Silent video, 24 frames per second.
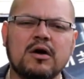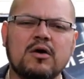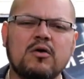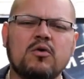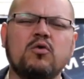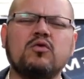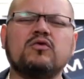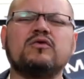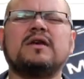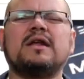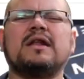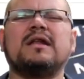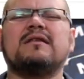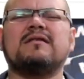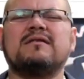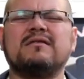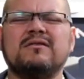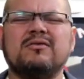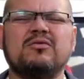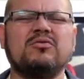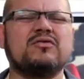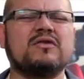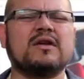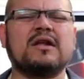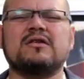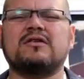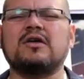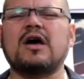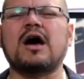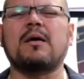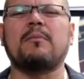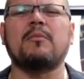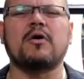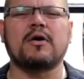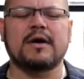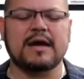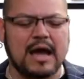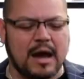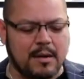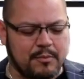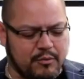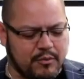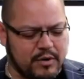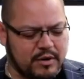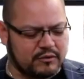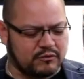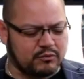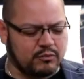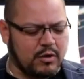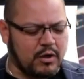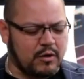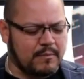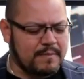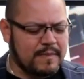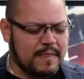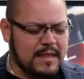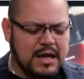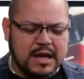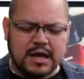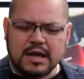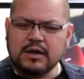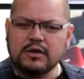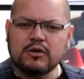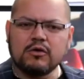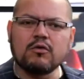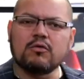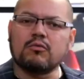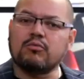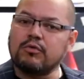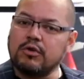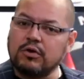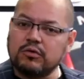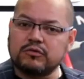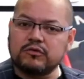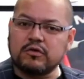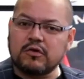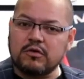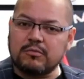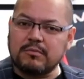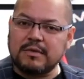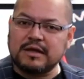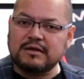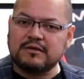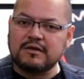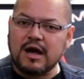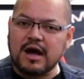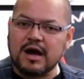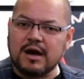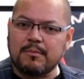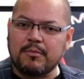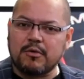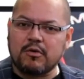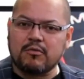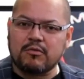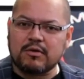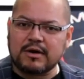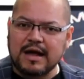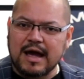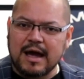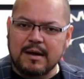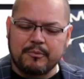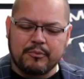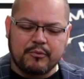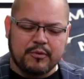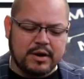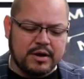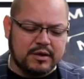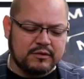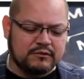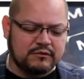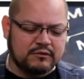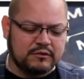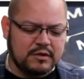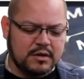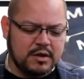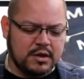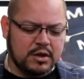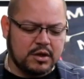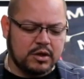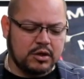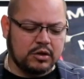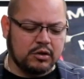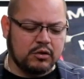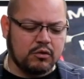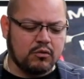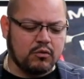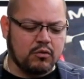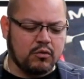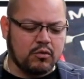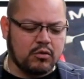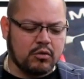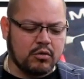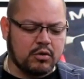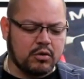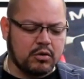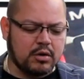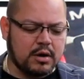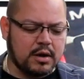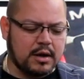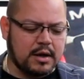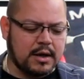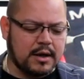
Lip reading: Who's gonna talk about cap rates? Well, your realtor may talk about cap rates. Your